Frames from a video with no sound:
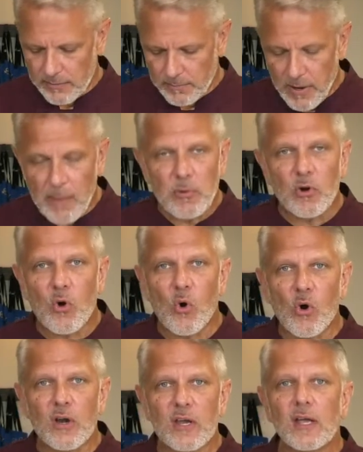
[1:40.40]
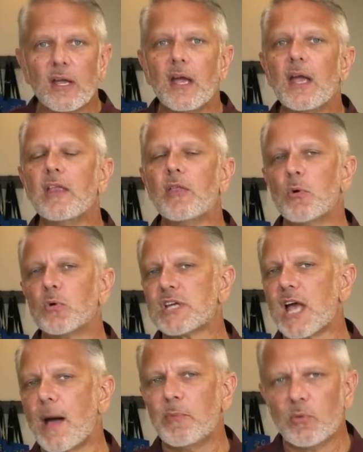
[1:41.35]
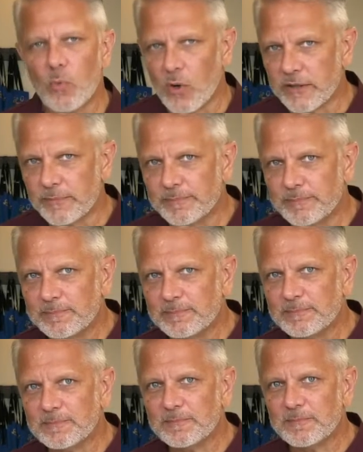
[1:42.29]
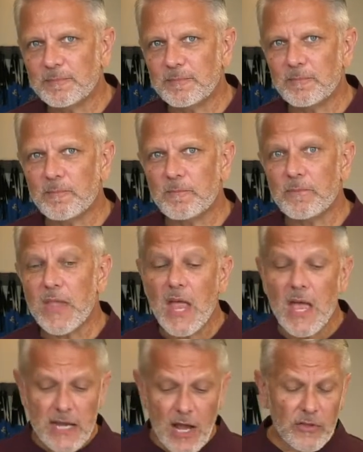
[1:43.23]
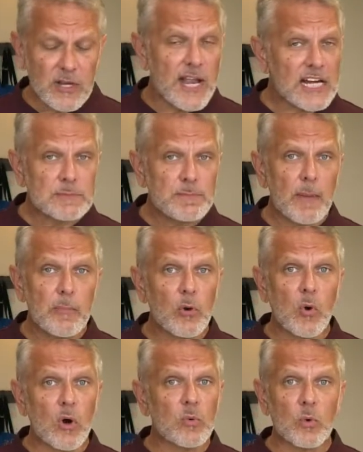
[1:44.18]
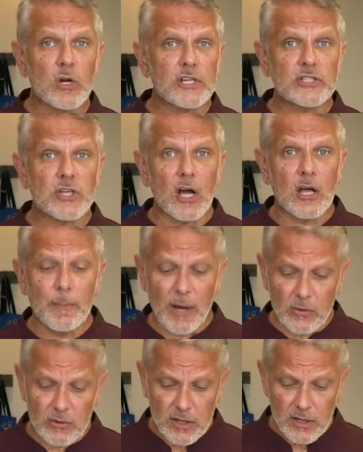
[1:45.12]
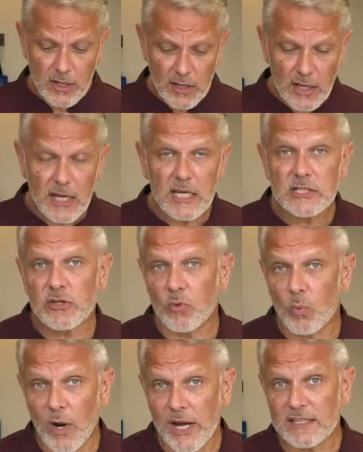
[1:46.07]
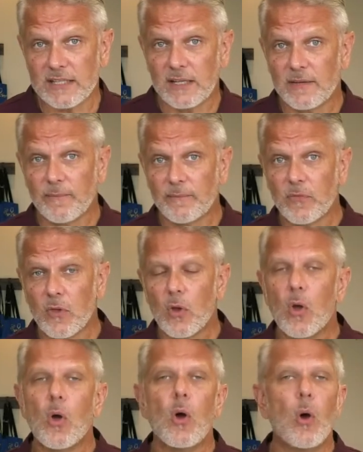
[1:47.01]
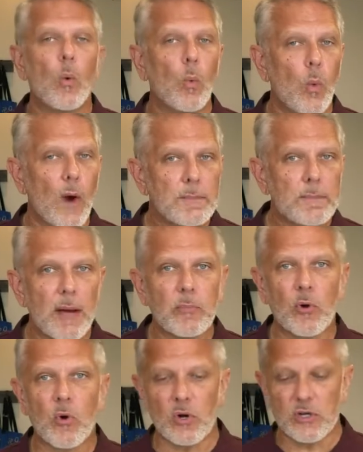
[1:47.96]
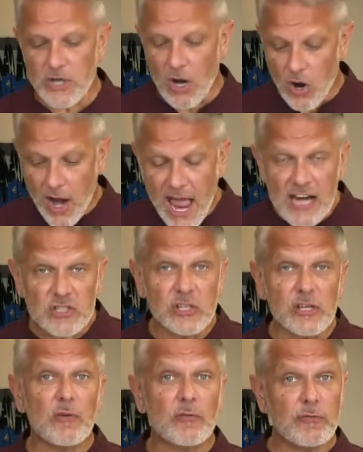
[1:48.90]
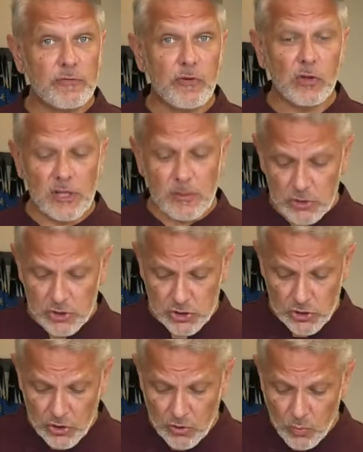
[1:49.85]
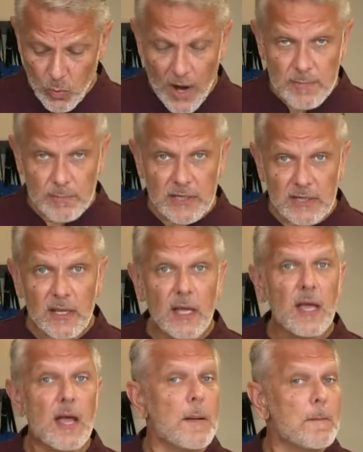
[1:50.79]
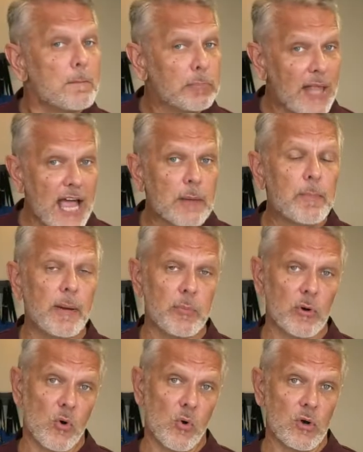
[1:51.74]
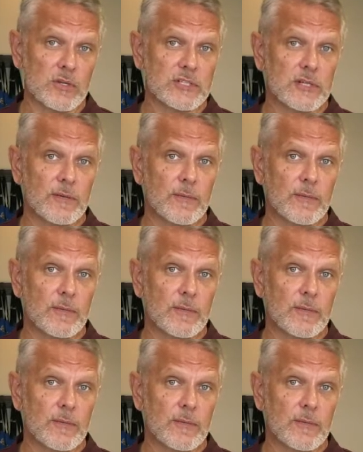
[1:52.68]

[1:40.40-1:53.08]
peppercorn and the most common one. Now, the next peppercorn we're going to talk about is the white. White peppercorns are actually fully mature, ripened black peppercorns.